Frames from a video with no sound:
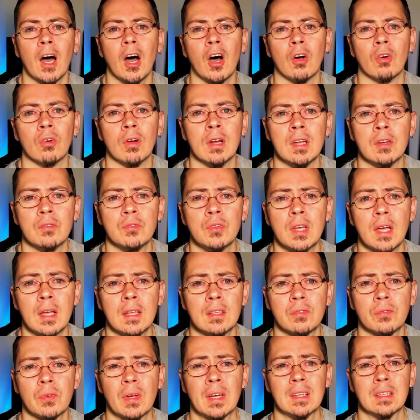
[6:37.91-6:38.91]
Alright, if you
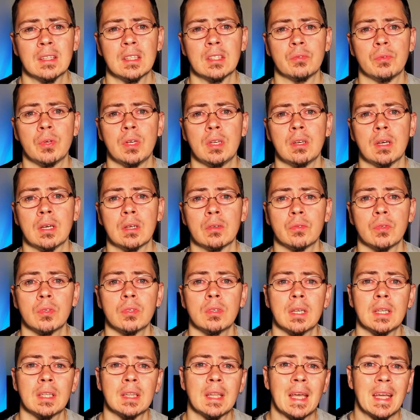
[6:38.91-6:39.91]
guys found this video helpful,
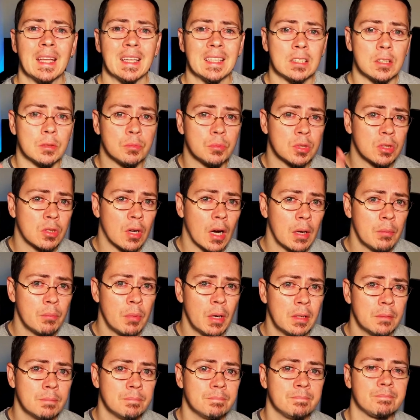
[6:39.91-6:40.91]
hit that subscribe
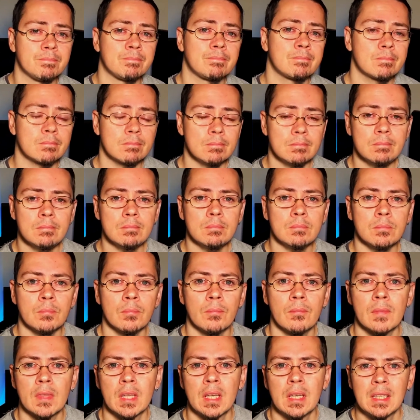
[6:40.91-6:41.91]
button.
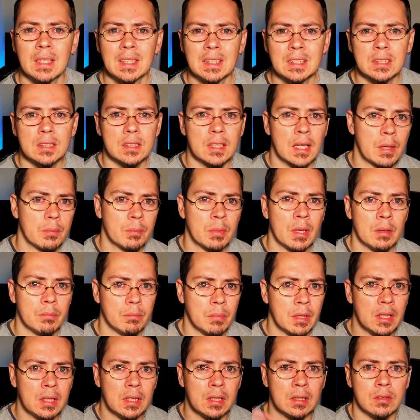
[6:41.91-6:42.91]
Slap that
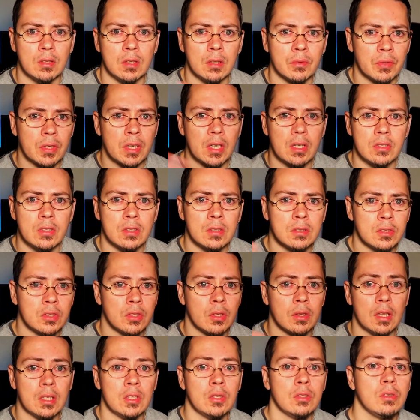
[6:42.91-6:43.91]
bell notification so
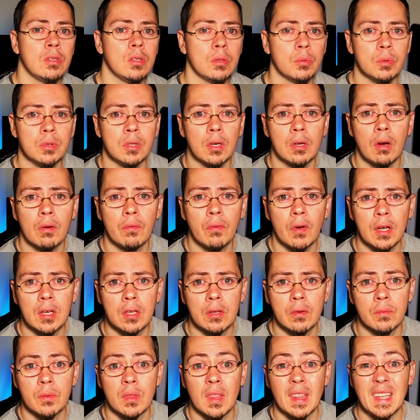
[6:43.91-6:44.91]
that YouTube will notify you
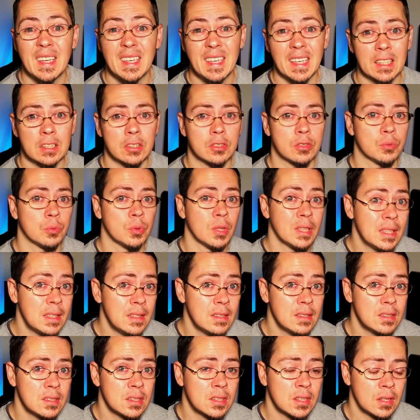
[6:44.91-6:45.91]
of the next
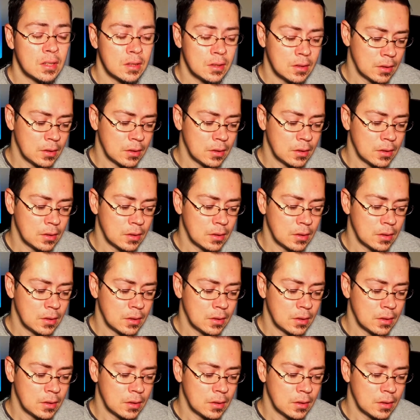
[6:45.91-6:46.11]
release.